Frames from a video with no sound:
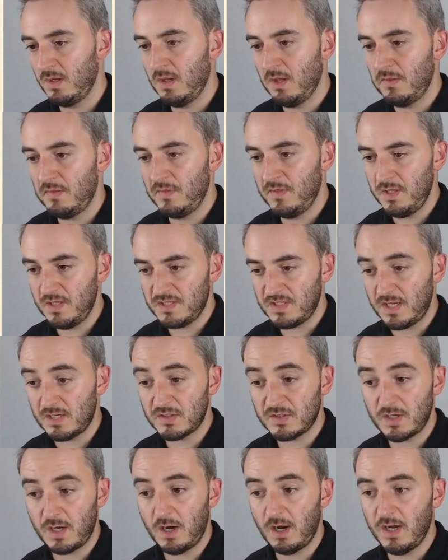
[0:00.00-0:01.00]
This has an
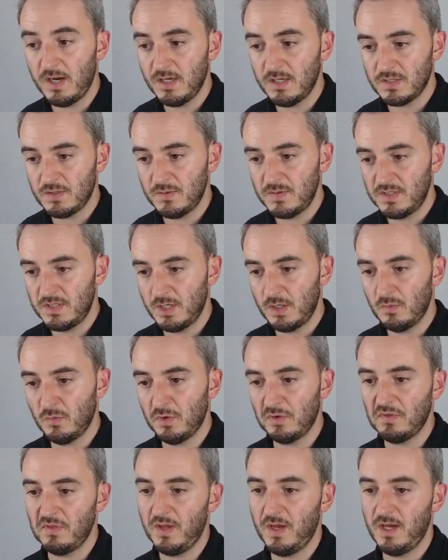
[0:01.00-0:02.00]
I in it, so we don't
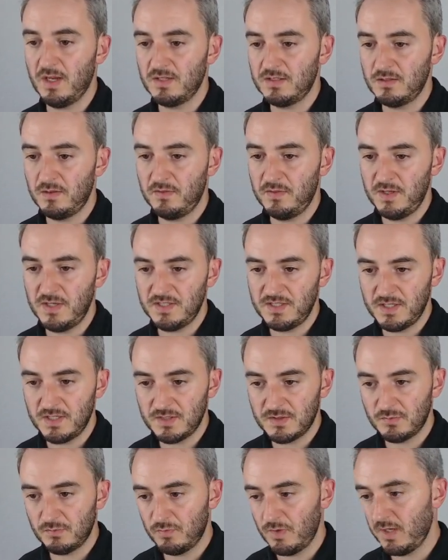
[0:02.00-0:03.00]
want that. This
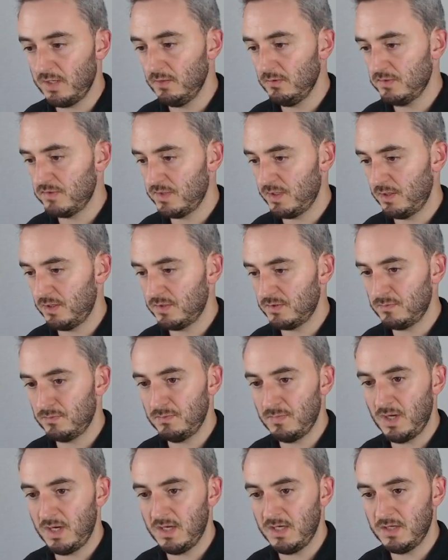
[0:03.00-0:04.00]
is real, so it's
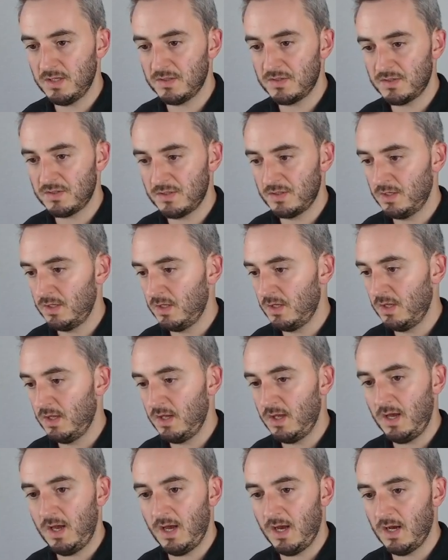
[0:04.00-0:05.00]
minus
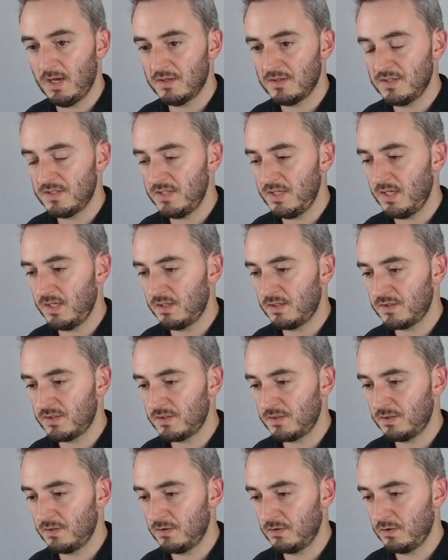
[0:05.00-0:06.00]
6
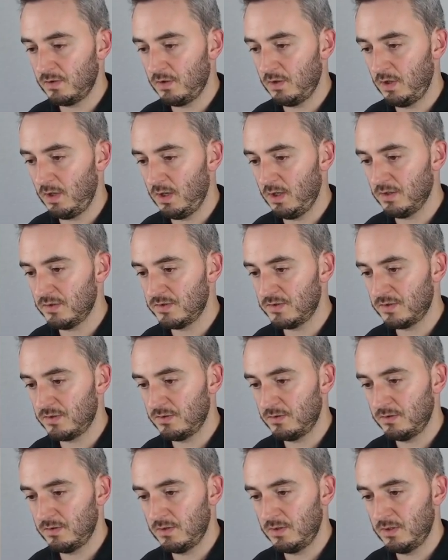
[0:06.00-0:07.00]
cos
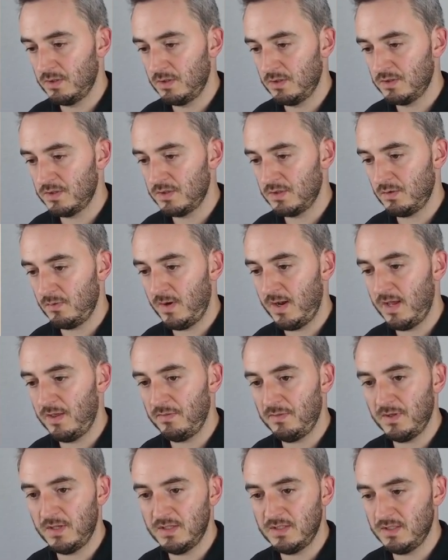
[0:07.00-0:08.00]
squared
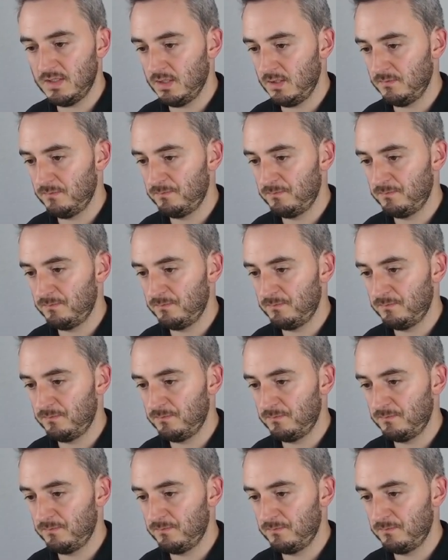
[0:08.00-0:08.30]
theta